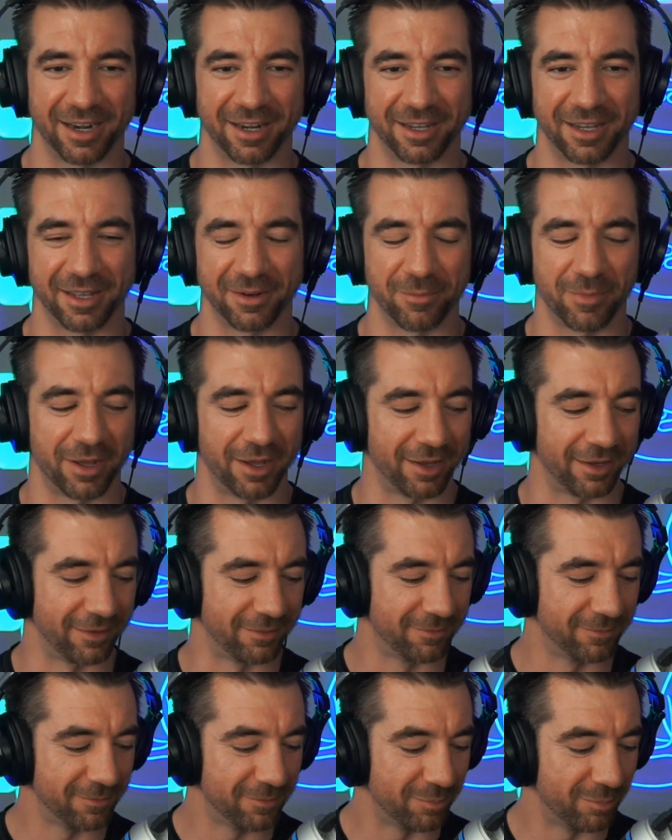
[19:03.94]
gotta get my
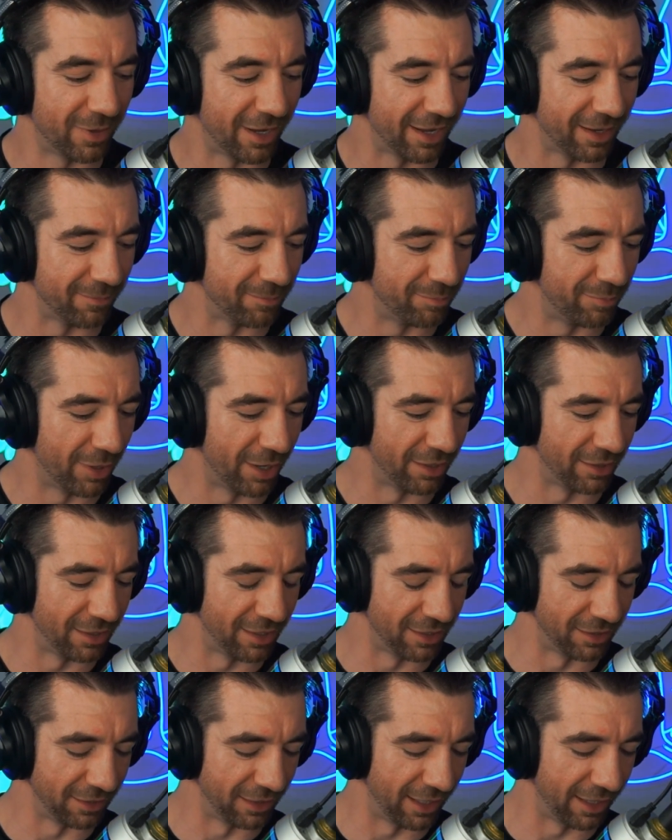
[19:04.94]
my butt
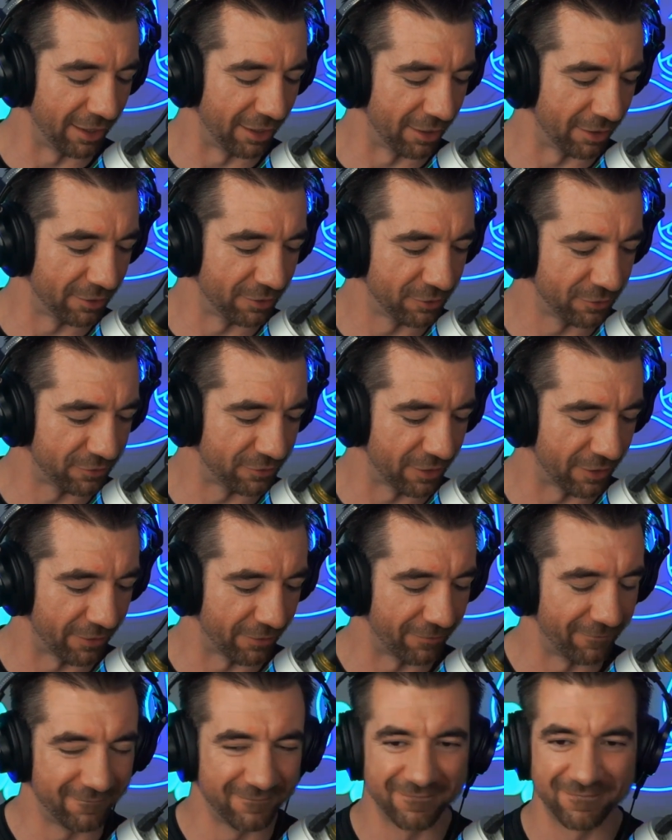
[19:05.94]
in gear.
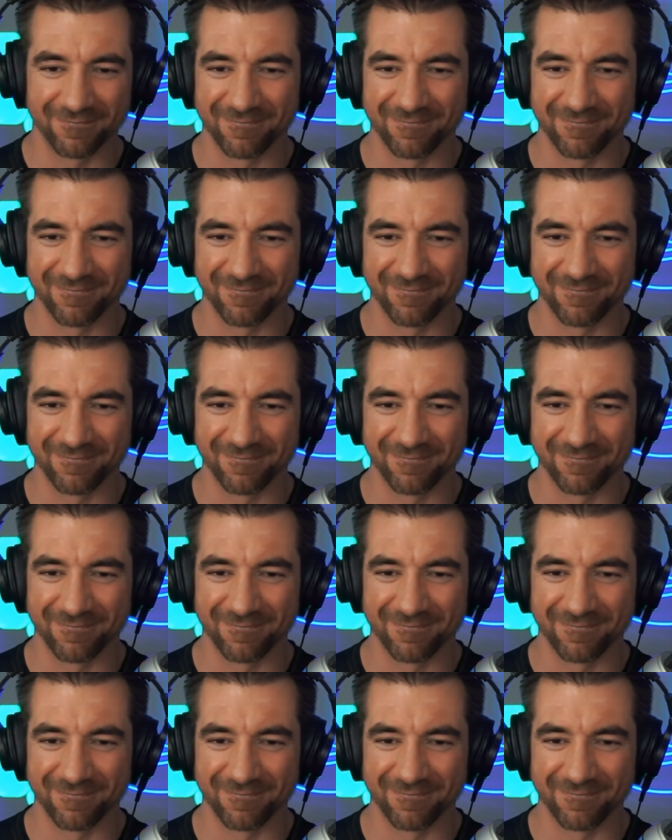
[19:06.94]
So,